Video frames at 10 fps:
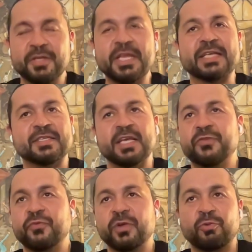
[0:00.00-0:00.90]
yes, it
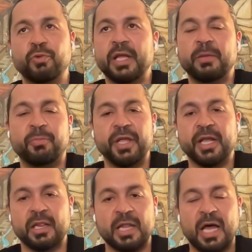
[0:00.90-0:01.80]
will really bring
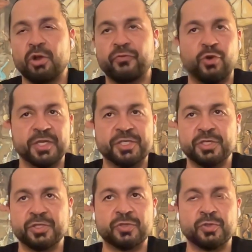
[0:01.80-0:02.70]
a lot of
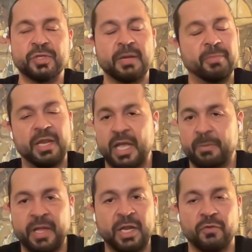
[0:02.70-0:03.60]
questions to them, and
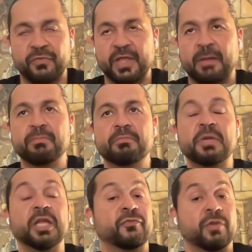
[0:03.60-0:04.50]
many of them.
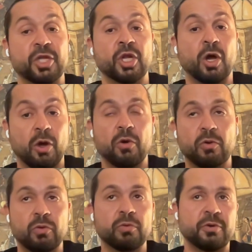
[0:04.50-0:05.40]
It
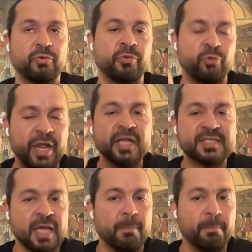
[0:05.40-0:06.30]
will, ring
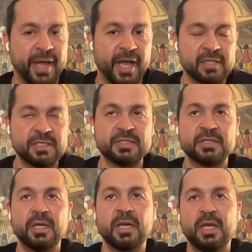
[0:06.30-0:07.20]
some bells,
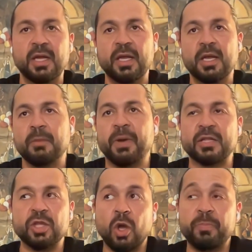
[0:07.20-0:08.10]

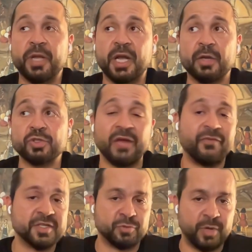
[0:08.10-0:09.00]
but no, because I
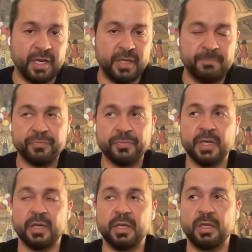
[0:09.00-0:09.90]
was ready.
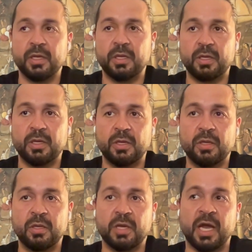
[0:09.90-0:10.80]

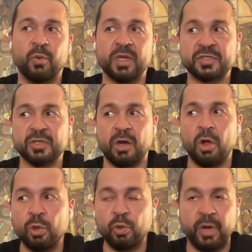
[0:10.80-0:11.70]
I was
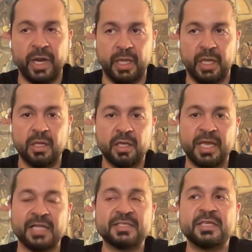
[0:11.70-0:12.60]
already
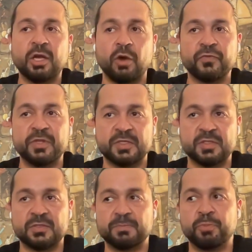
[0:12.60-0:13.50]
get sick of
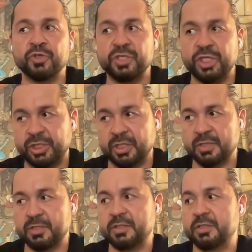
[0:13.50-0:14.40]
these positions.